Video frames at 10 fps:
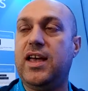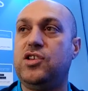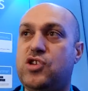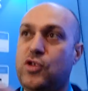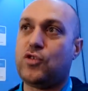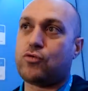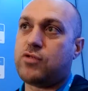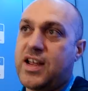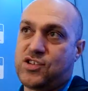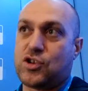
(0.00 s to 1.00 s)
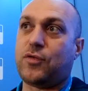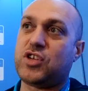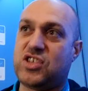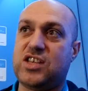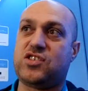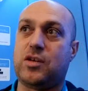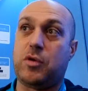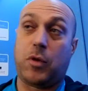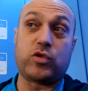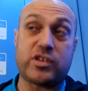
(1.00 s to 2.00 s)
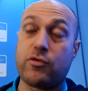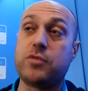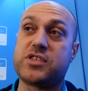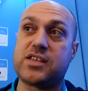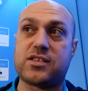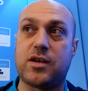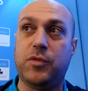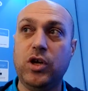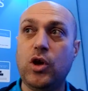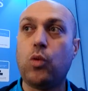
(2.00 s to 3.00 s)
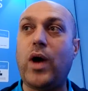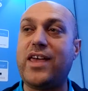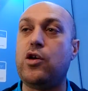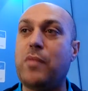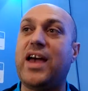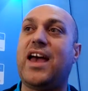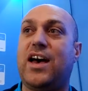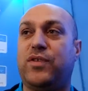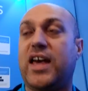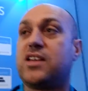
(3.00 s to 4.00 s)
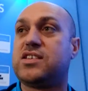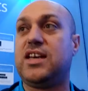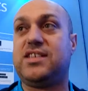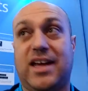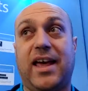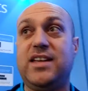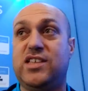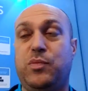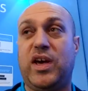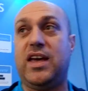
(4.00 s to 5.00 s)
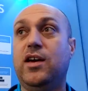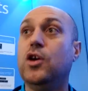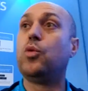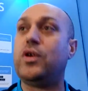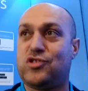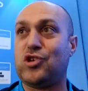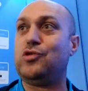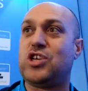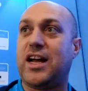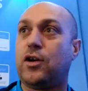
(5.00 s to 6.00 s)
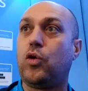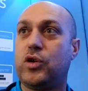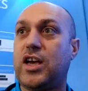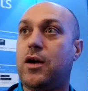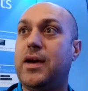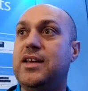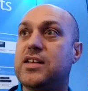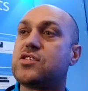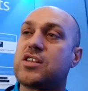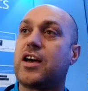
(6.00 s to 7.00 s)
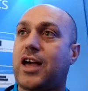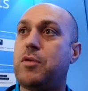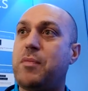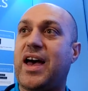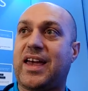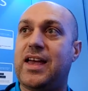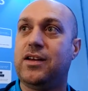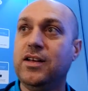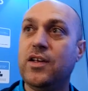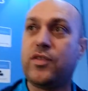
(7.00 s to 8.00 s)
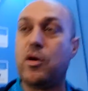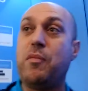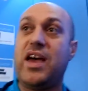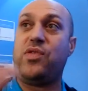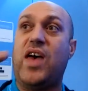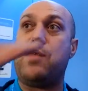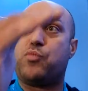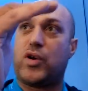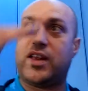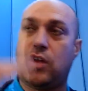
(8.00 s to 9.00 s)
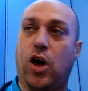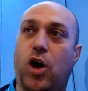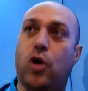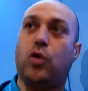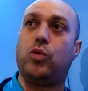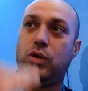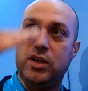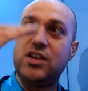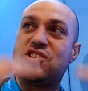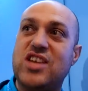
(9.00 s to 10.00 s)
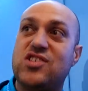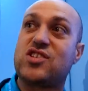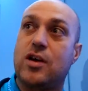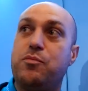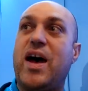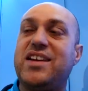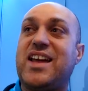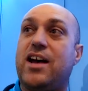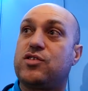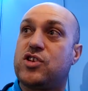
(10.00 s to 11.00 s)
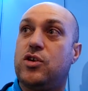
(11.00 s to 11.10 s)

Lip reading: into the rest of a system, a multi-room system, where you may have legacy 1080p with 2-channel audio EDIDs that are coming back in, that may then bring the whole system back down